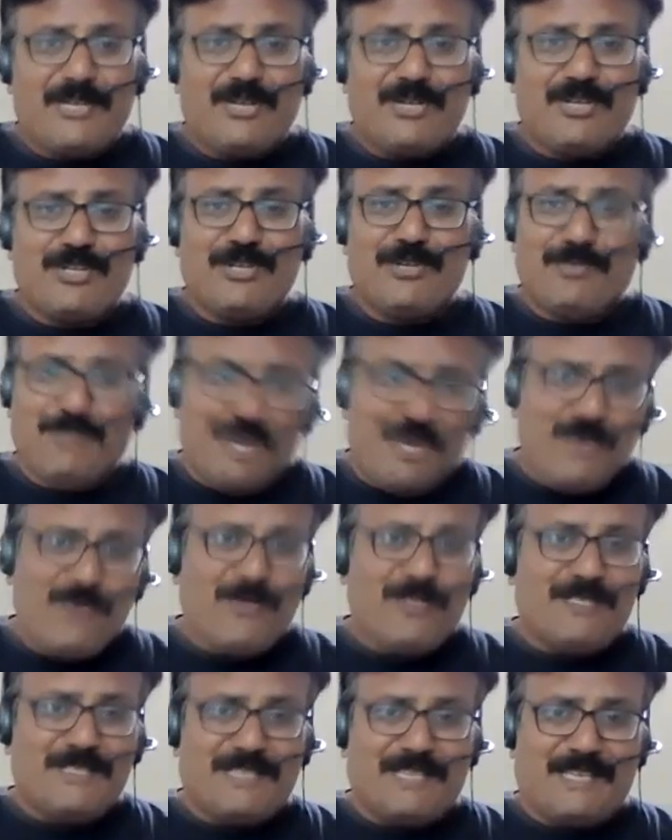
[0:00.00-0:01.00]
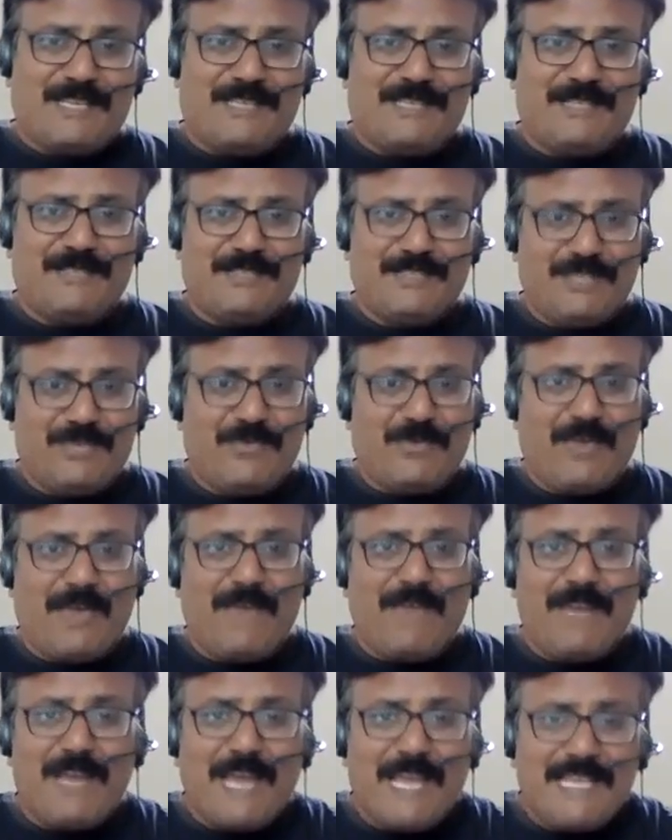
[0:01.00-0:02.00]
a lot. Meet you once again. See you.
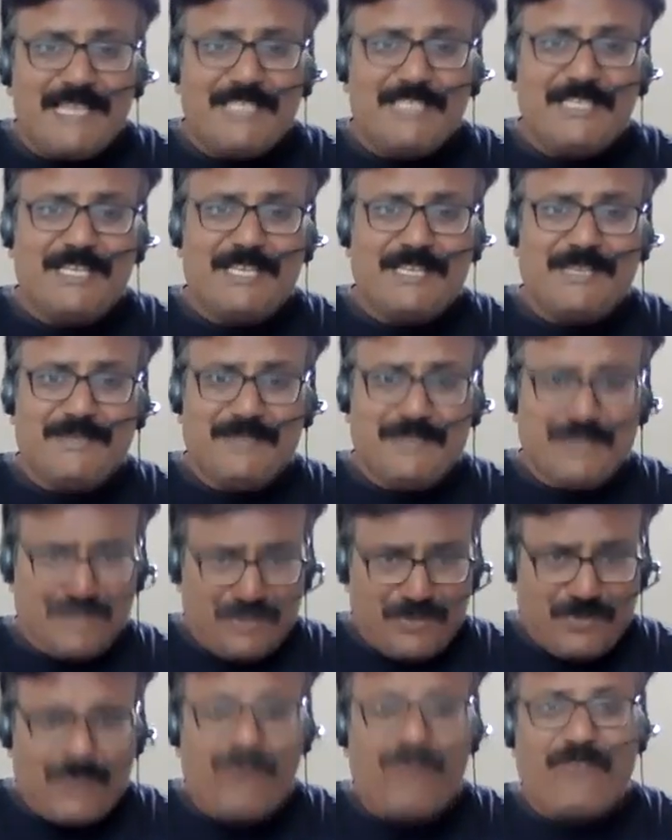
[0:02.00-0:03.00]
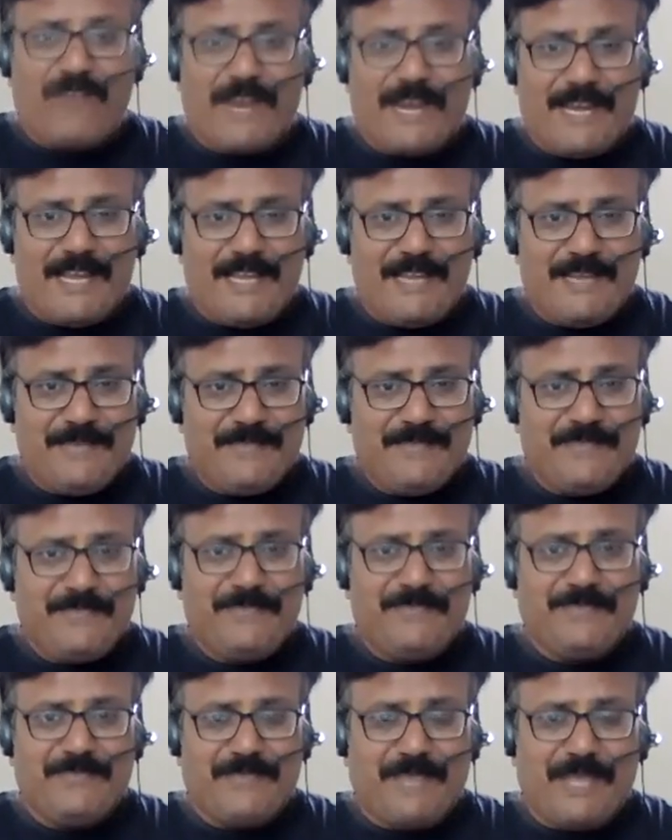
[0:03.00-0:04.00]
Have a nice day. Good Friday.
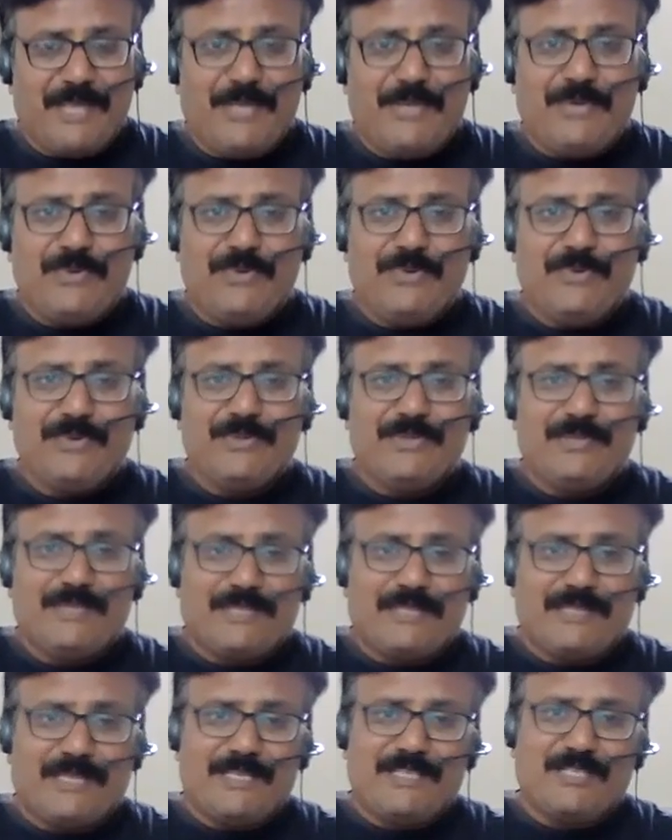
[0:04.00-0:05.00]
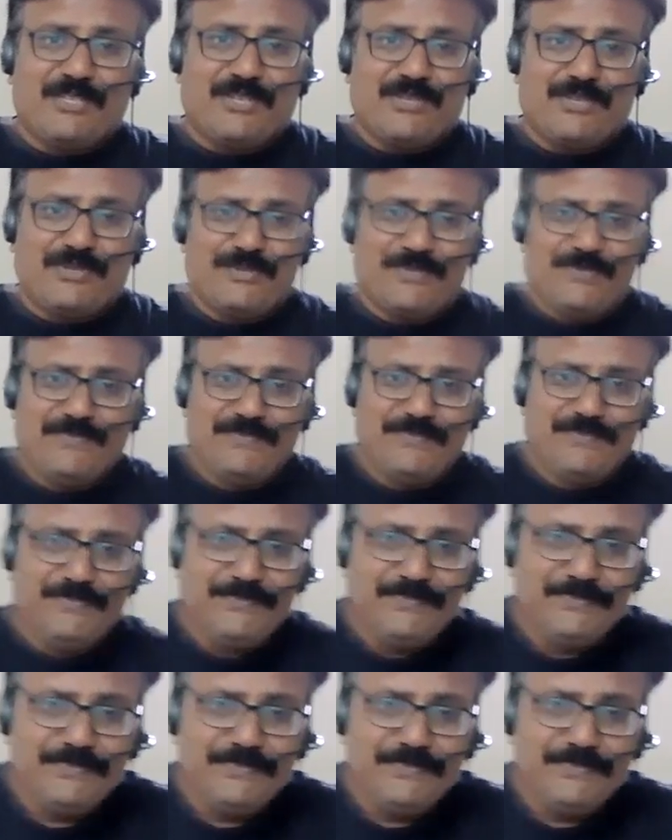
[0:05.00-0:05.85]
Thank you. Thanks a lot.